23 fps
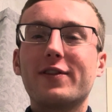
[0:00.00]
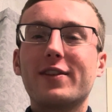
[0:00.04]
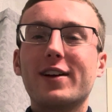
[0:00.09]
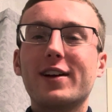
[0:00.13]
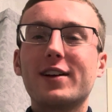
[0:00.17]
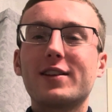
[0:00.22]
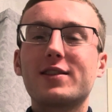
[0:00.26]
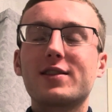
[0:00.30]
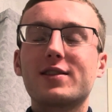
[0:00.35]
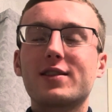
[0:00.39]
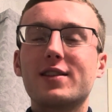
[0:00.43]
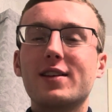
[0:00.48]

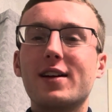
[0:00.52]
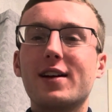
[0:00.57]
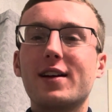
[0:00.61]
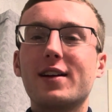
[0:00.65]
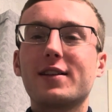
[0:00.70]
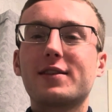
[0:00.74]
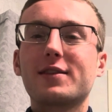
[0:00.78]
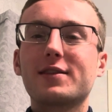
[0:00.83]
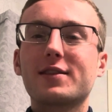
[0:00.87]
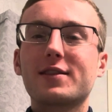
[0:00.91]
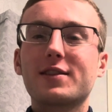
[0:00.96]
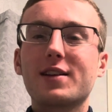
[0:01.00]
it
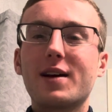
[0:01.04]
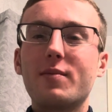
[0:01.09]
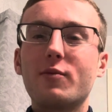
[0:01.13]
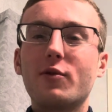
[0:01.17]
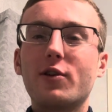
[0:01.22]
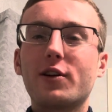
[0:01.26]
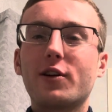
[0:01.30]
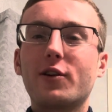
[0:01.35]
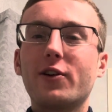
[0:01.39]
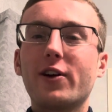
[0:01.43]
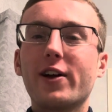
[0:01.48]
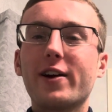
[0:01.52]
it's
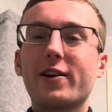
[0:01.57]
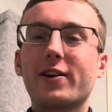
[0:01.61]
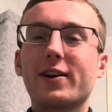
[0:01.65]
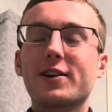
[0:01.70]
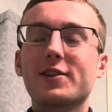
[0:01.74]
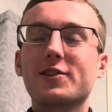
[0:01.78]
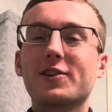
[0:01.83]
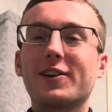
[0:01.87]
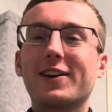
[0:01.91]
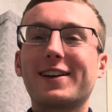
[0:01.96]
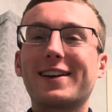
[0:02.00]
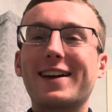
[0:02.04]
somewhat
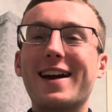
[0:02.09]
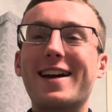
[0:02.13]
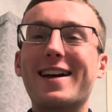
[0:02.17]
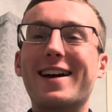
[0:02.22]
hilarious. Like,